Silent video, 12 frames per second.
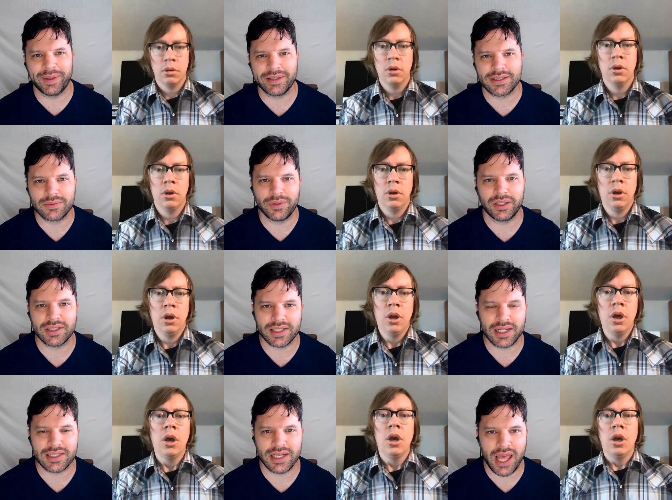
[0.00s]
Speaker 1: bits we
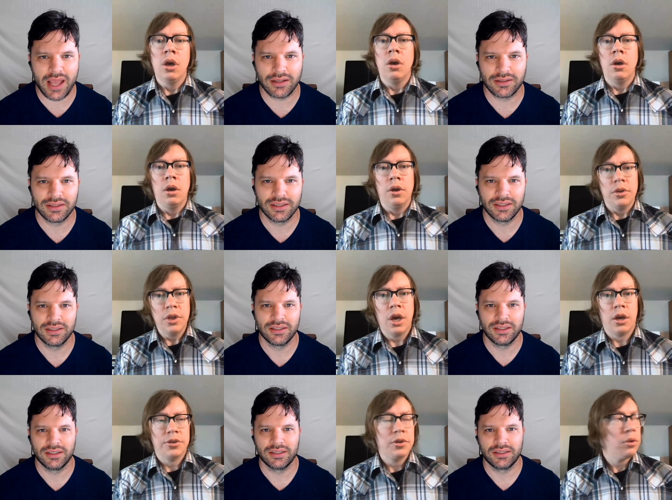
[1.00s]
discussed
Speaker 2: today?
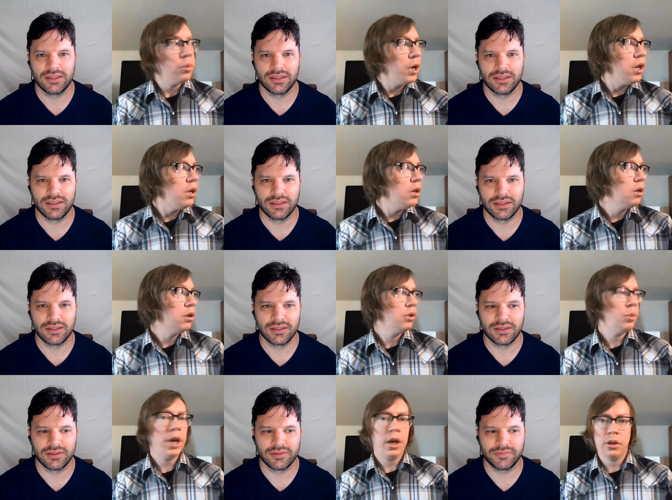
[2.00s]
Yeah. So the way,
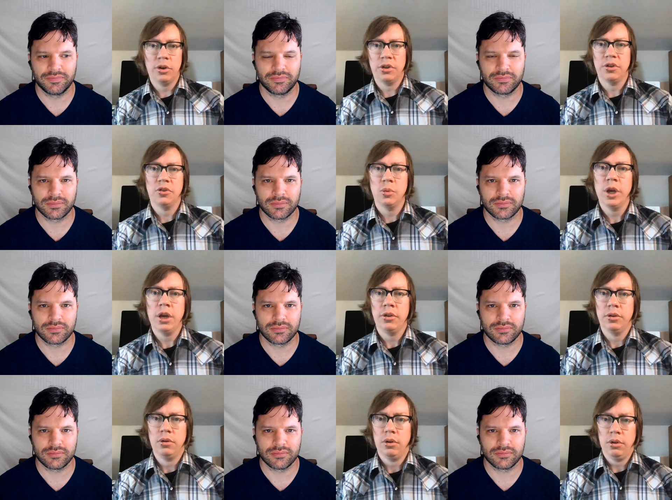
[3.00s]
the way I look at this, the way
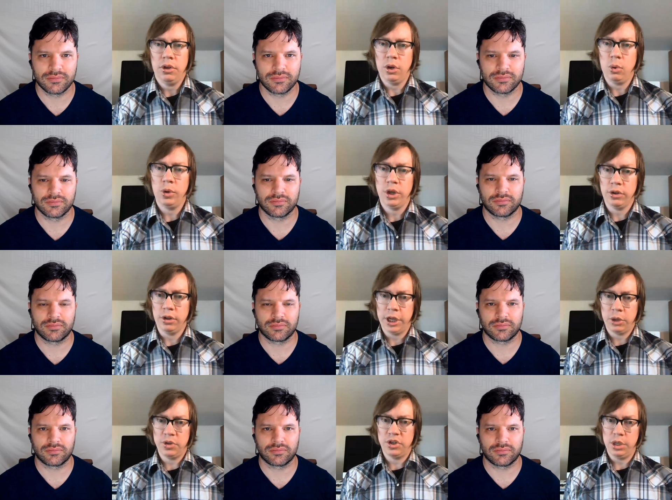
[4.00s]
on, you know, we on the
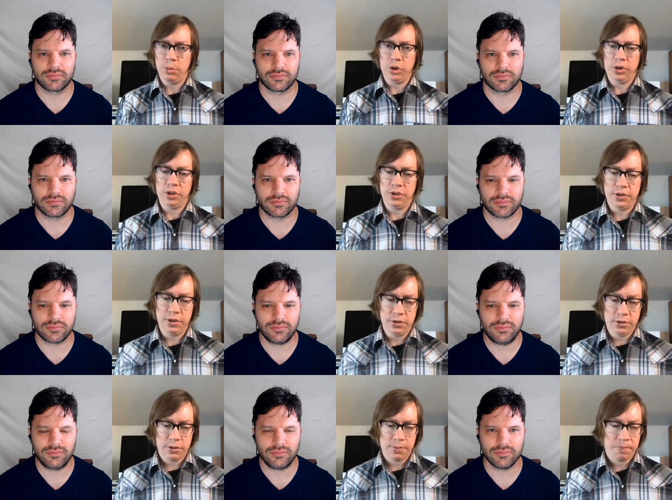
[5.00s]
language team look at this
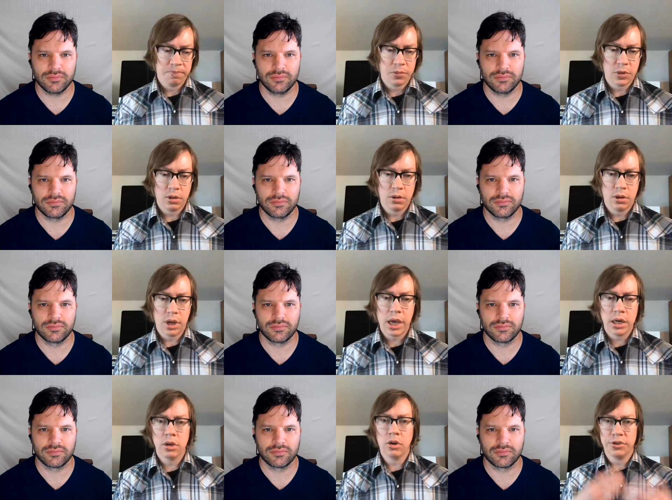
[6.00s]
is
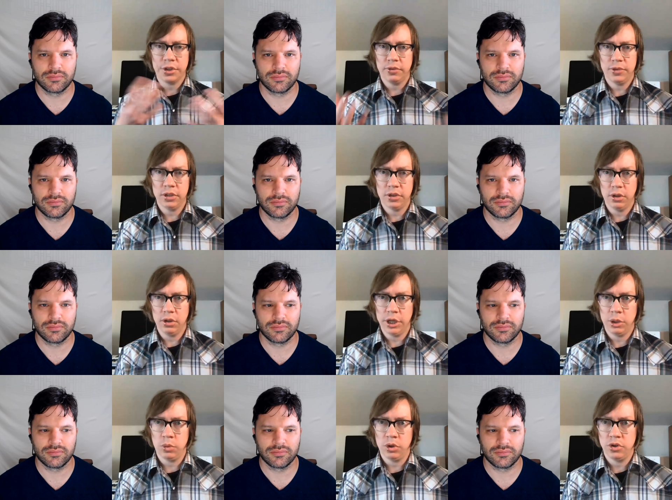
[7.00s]
adding null safety to the
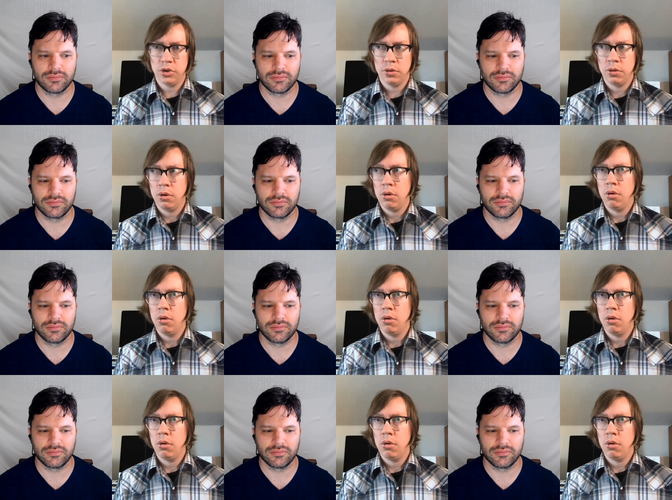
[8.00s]
language